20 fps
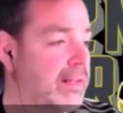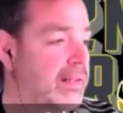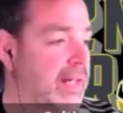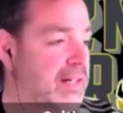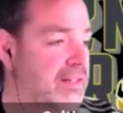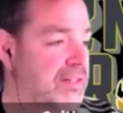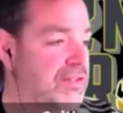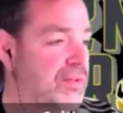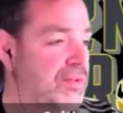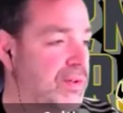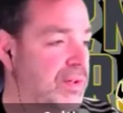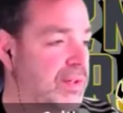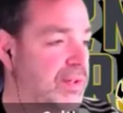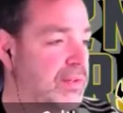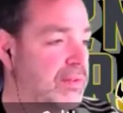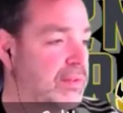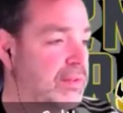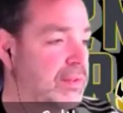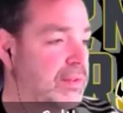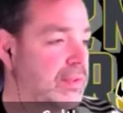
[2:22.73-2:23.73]
of, sort of.
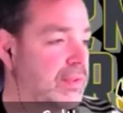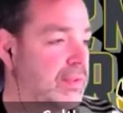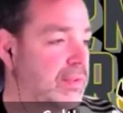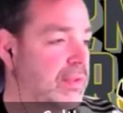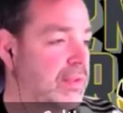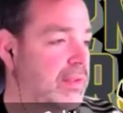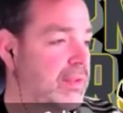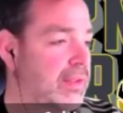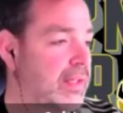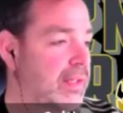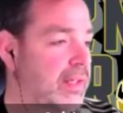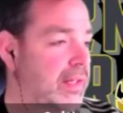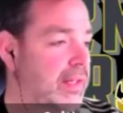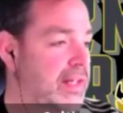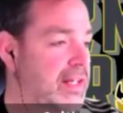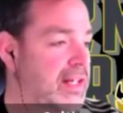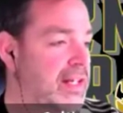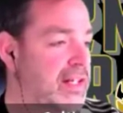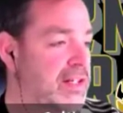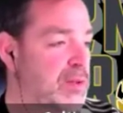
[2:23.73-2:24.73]

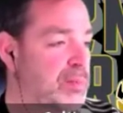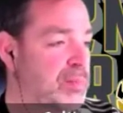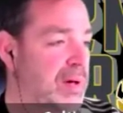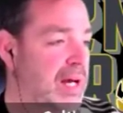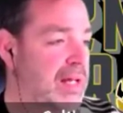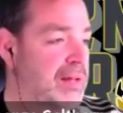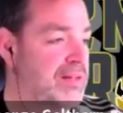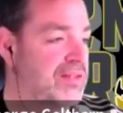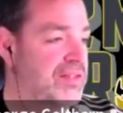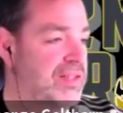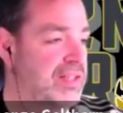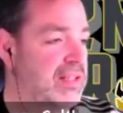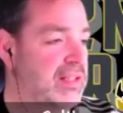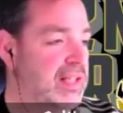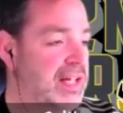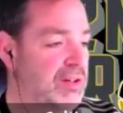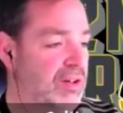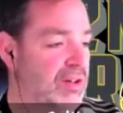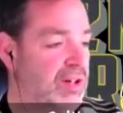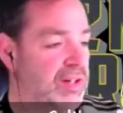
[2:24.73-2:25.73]
And you'll probably see
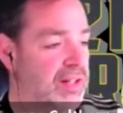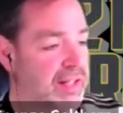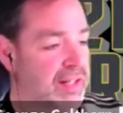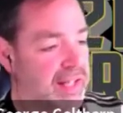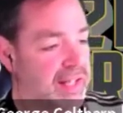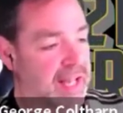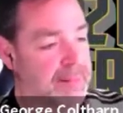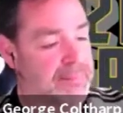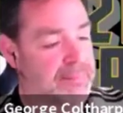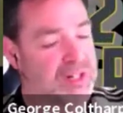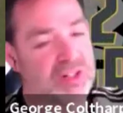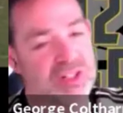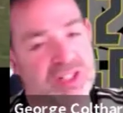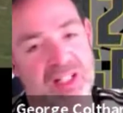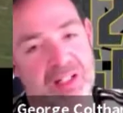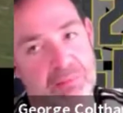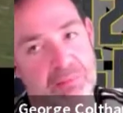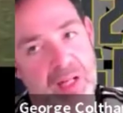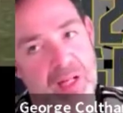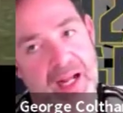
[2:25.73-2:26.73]
later on in the game they'll come
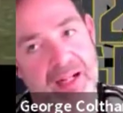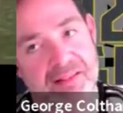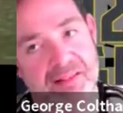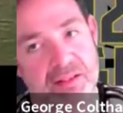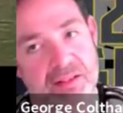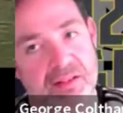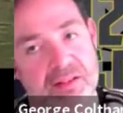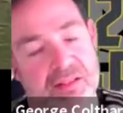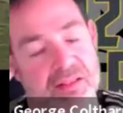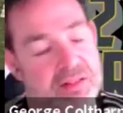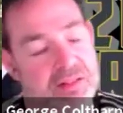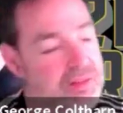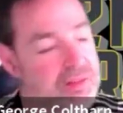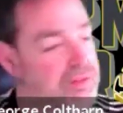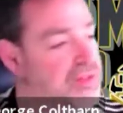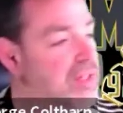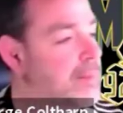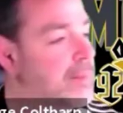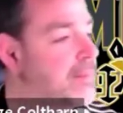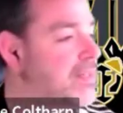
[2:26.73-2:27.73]
back to do
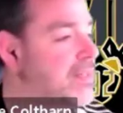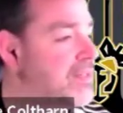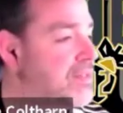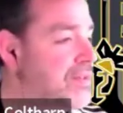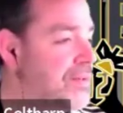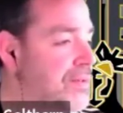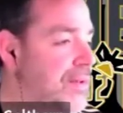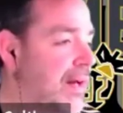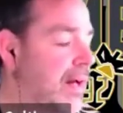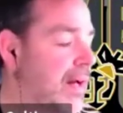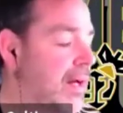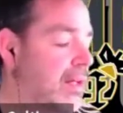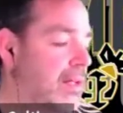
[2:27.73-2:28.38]
something to that.